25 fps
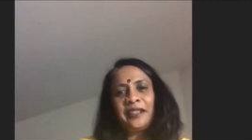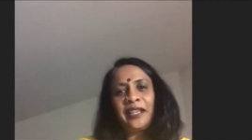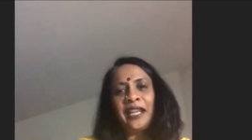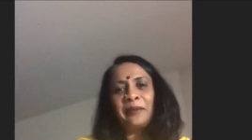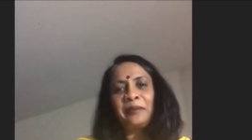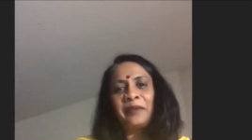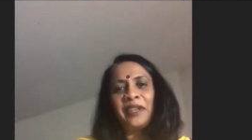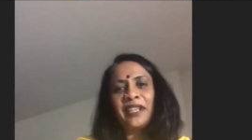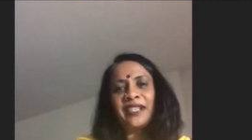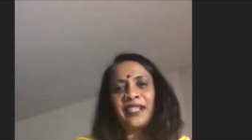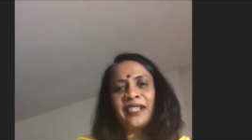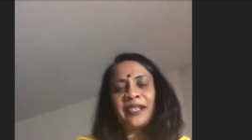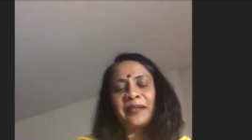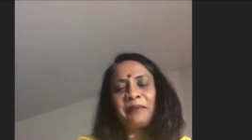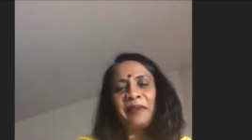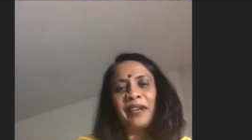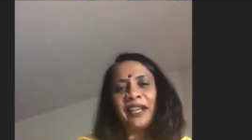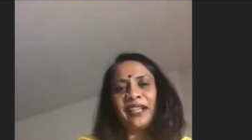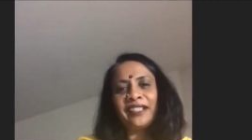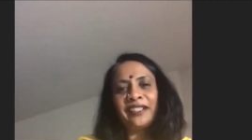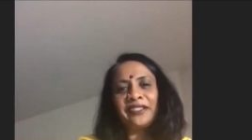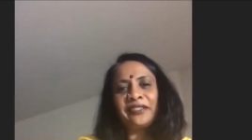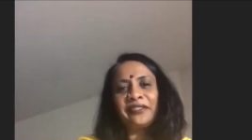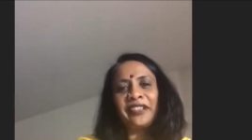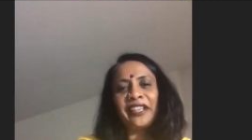Time doesn't
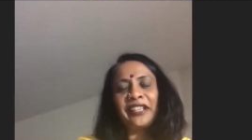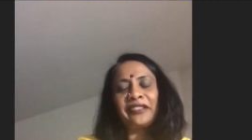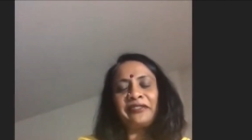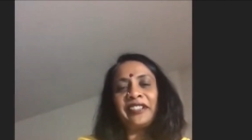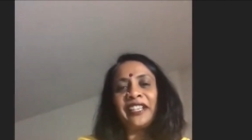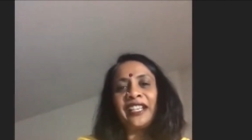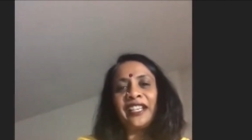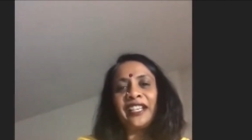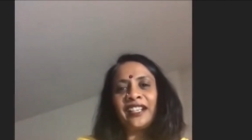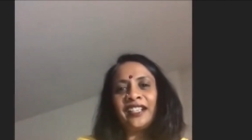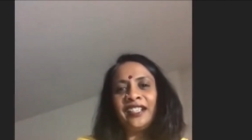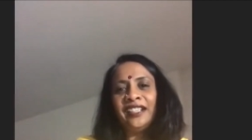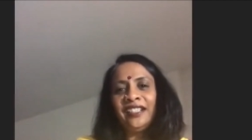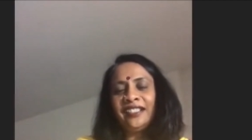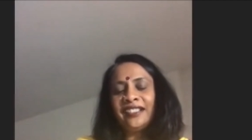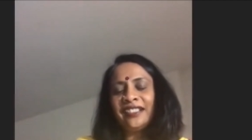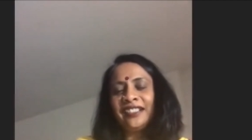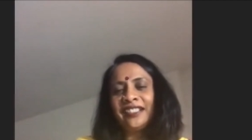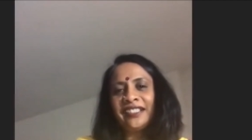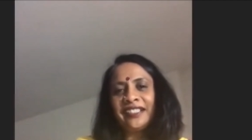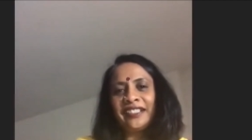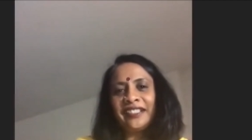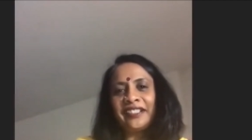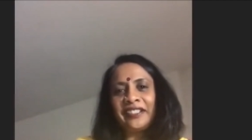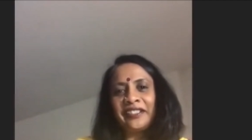matter where we are
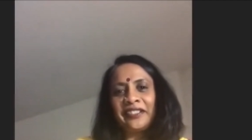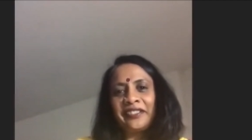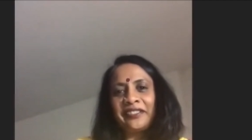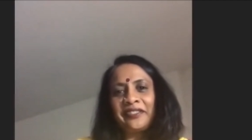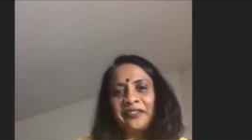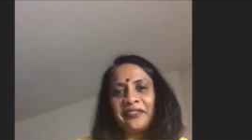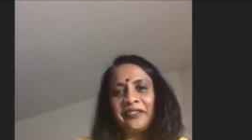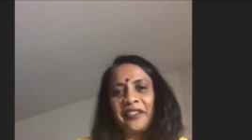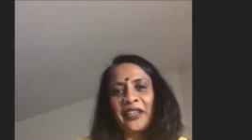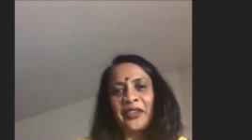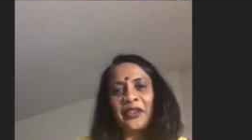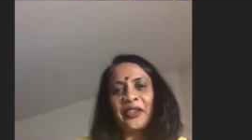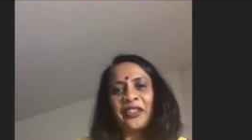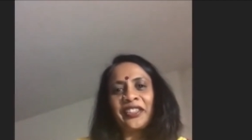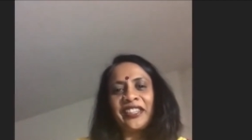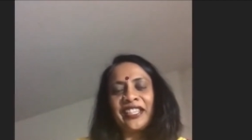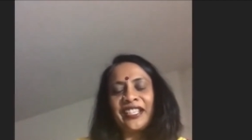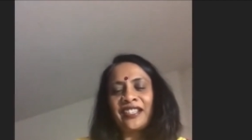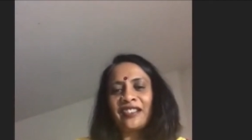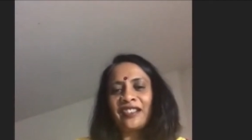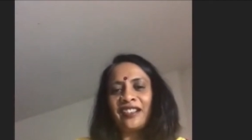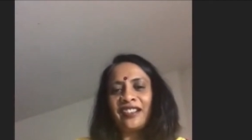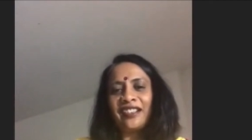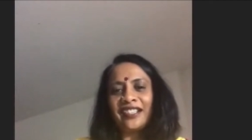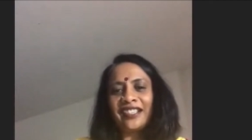on
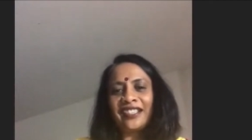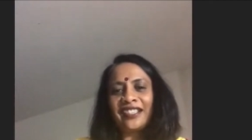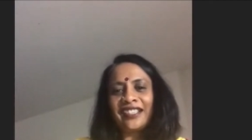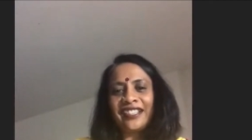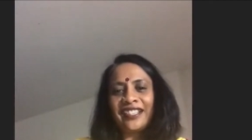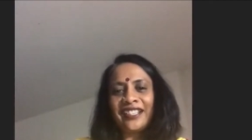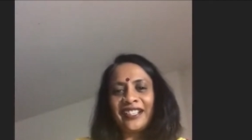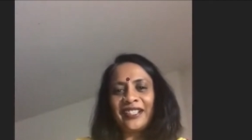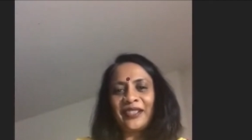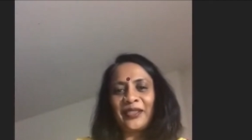this earth.